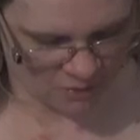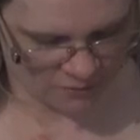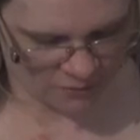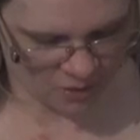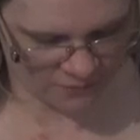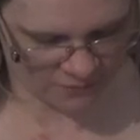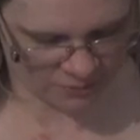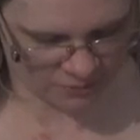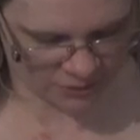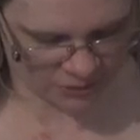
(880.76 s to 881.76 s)
for
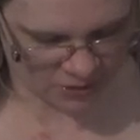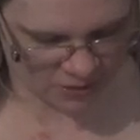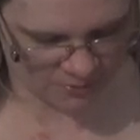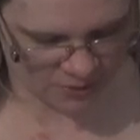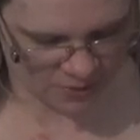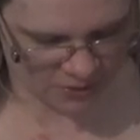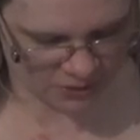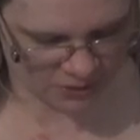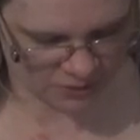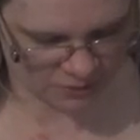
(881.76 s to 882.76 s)
often with a solemn
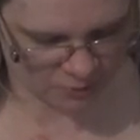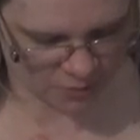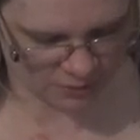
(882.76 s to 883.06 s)
earnestness more